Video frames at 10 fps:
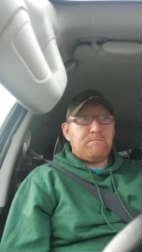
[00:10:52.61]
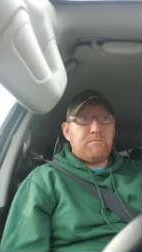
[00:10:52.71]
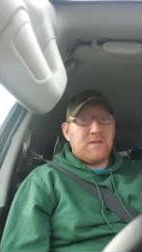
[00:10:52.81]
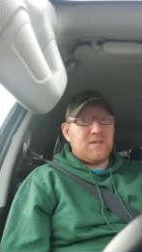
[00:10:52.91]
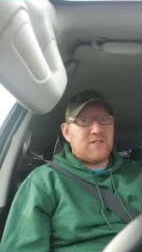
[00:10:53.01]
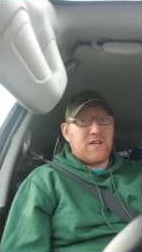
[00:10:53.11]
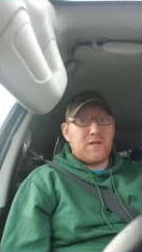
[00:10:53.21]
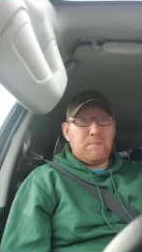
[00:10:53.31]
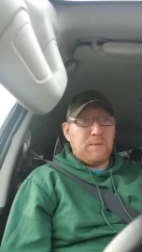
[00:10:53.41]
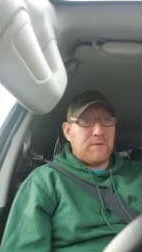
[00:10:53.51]
But there's
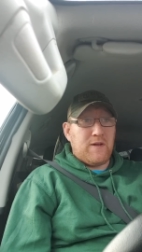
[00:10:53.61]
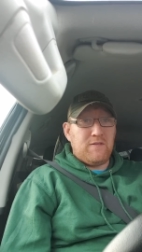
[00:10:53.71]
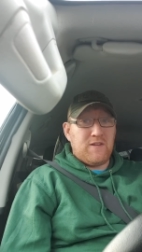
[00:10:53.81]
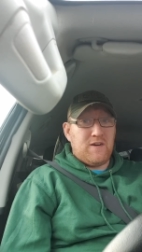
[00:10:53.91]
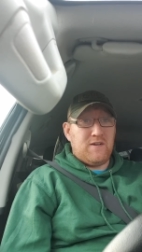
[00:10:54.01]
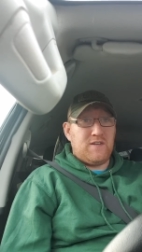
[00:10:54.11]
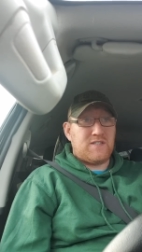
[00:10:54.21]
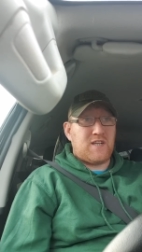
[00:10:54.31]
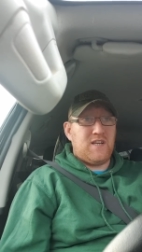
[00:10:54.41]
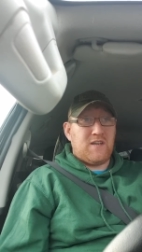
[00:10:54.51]
other people out there. There's